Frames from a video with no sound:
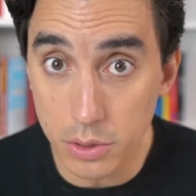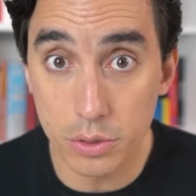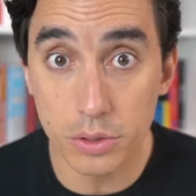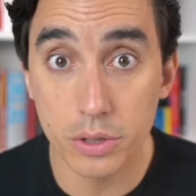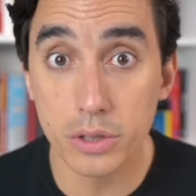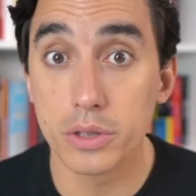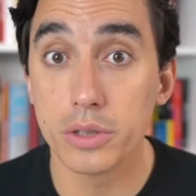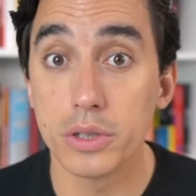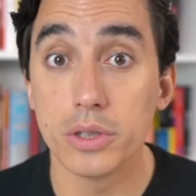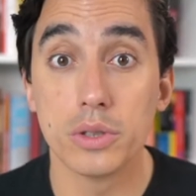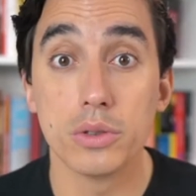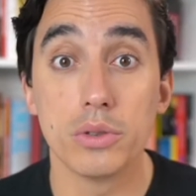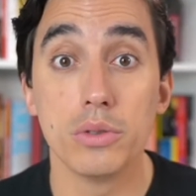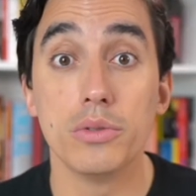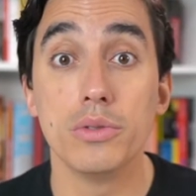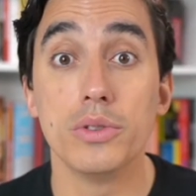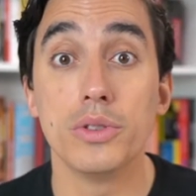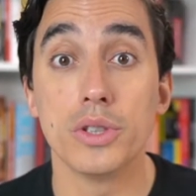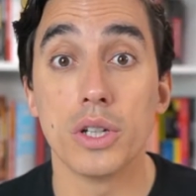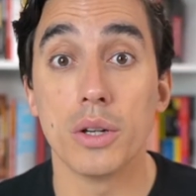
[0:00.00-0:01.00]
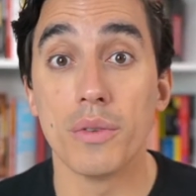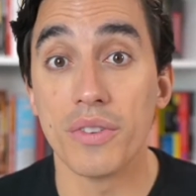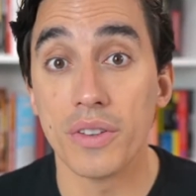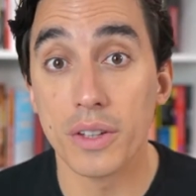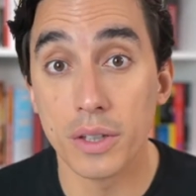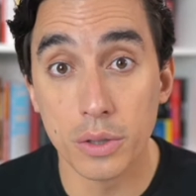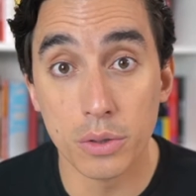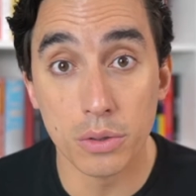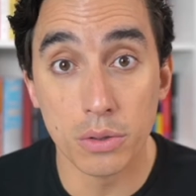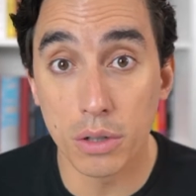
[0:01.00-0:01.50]
or you're going to lose
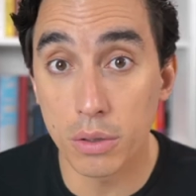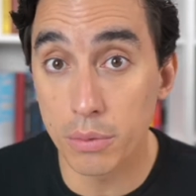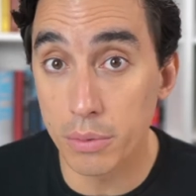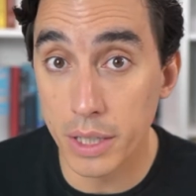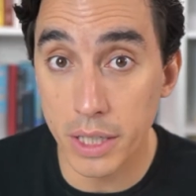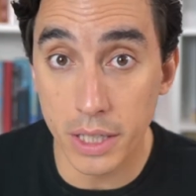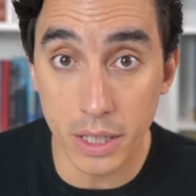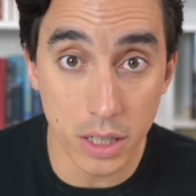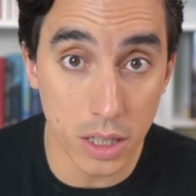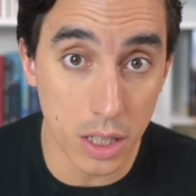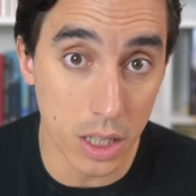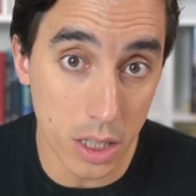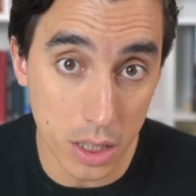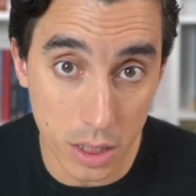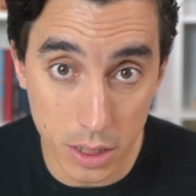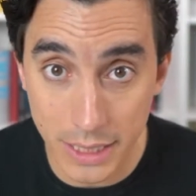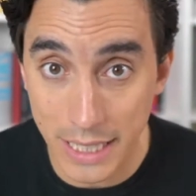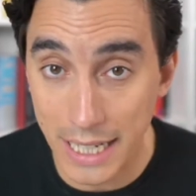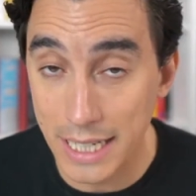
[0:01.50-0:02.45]
something you already got.